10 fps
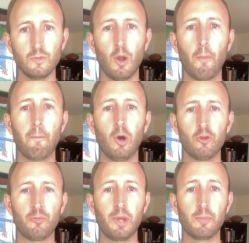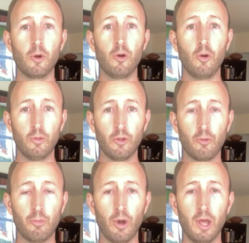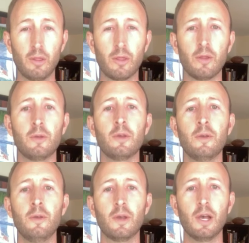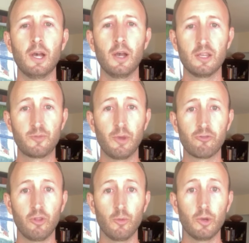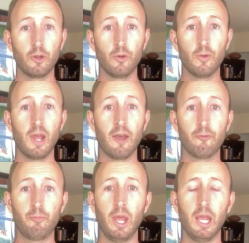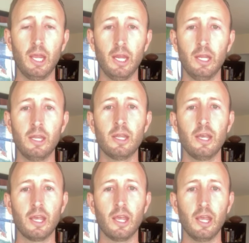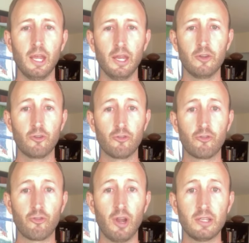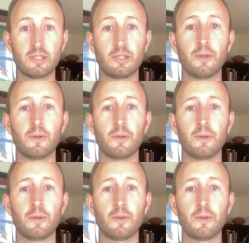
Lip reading: Most people hold their breath, especially when you have pain and you're stressed.